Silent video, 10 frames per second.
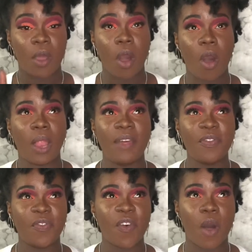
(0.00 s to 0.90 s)
all
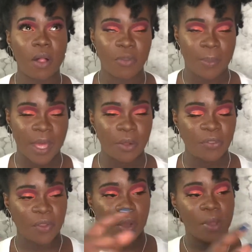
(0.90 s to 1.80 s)
of fall
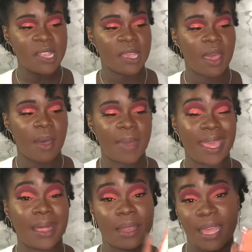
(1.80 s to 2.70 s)
melts are going to come
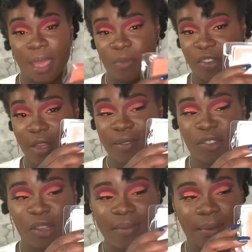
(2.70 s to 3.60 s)
in clamshells,
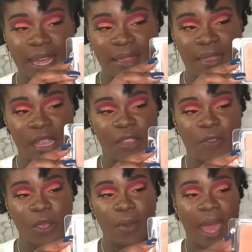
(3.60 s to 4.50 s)
just like this for
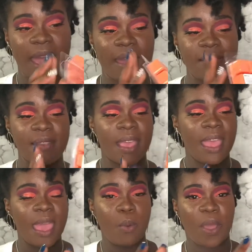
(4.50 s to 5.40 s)
you guys,
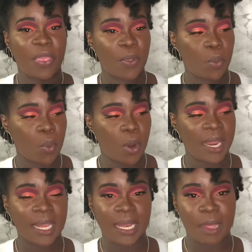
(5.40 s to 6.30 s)
with
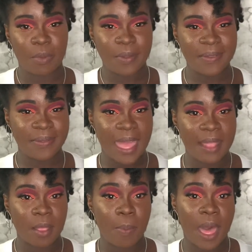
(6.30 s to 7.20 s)
warning labels
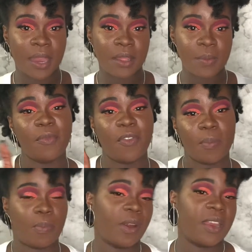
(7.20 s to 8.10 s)
at the bottom for
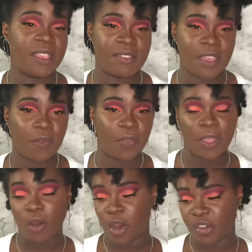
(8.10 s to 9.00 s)
burning
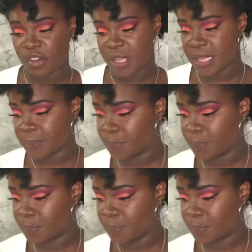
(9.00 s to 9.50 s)
safety caution.